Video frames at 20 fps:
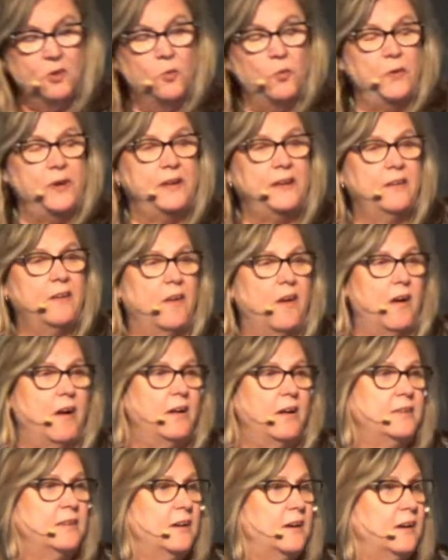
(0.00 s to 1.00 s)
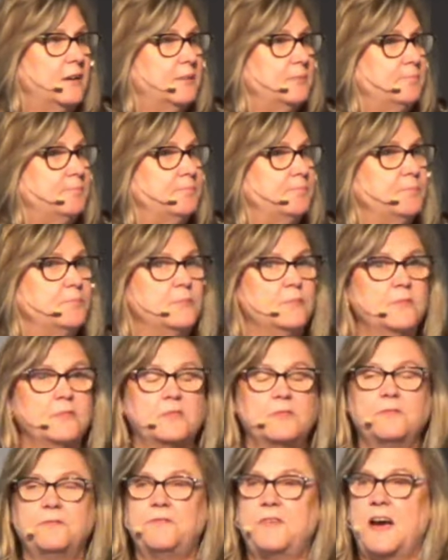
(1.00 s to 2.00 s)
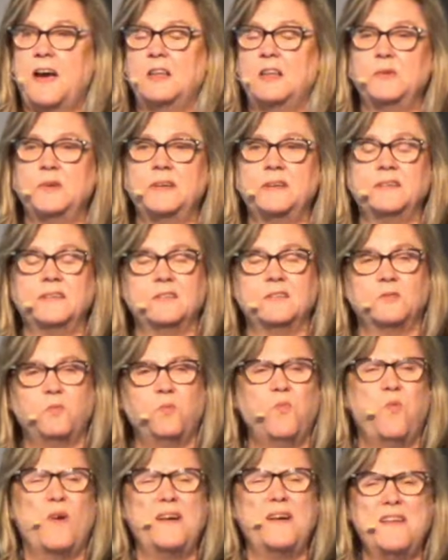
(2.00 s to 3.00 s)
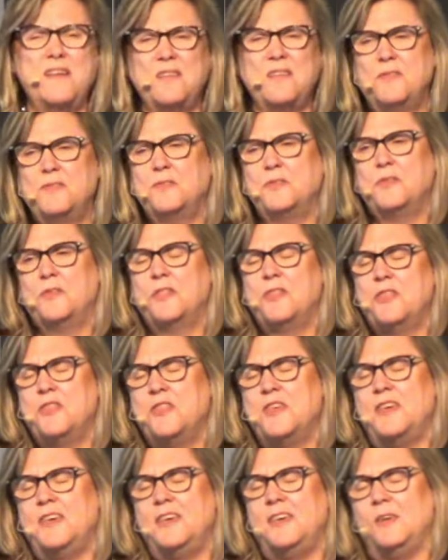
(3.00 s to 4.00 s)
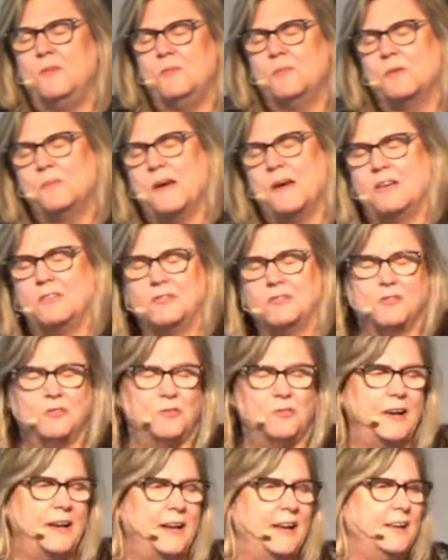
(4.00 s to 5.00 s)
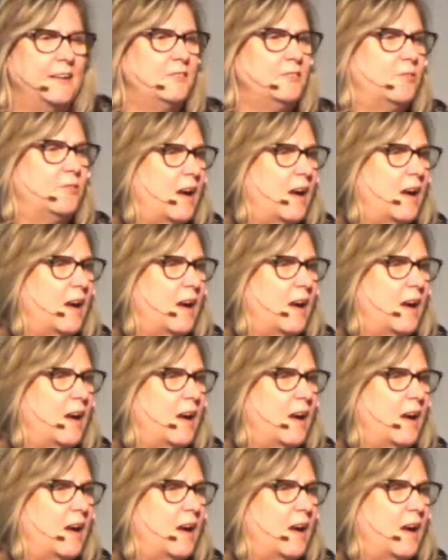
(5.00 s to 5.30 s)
We are following this wonderful theme about Grand